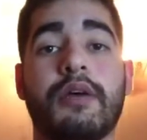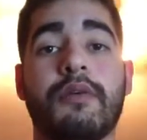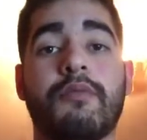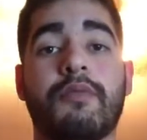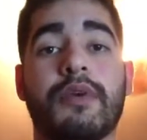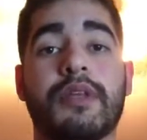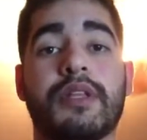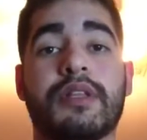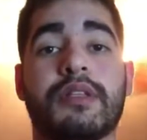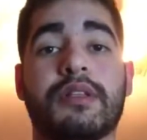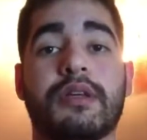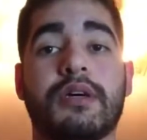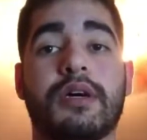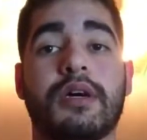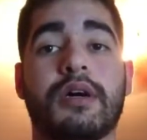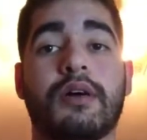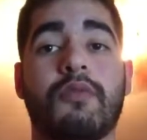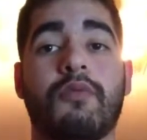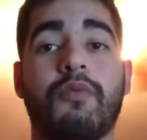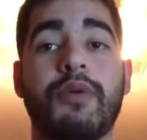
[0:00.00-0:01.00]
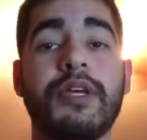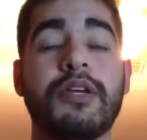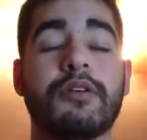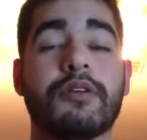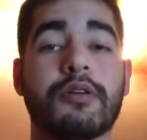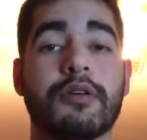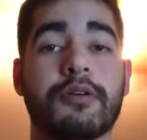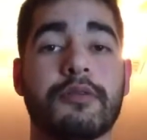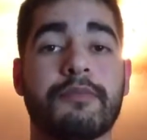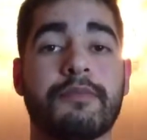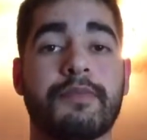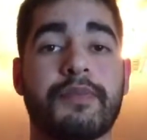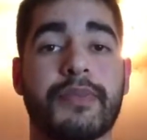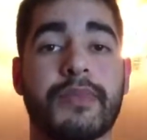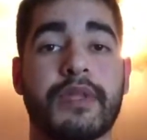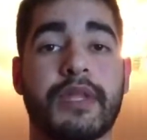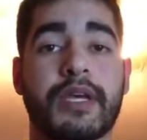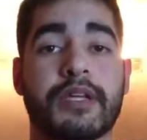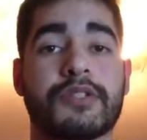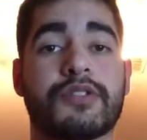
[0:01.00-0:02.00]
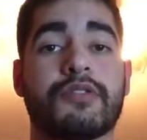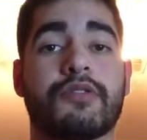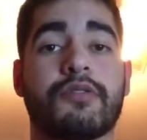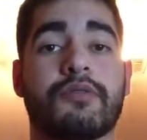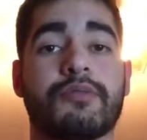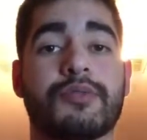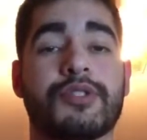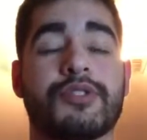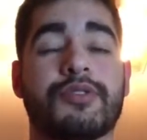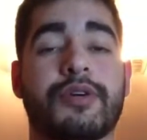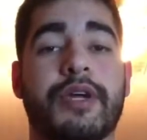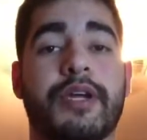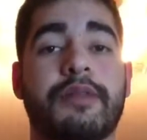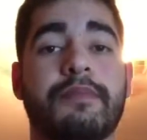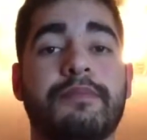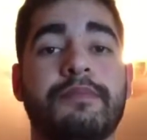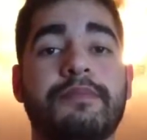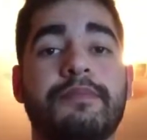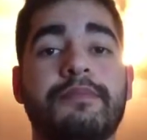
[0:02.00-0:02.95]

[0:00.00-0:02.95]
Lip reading: With weaker external restraint,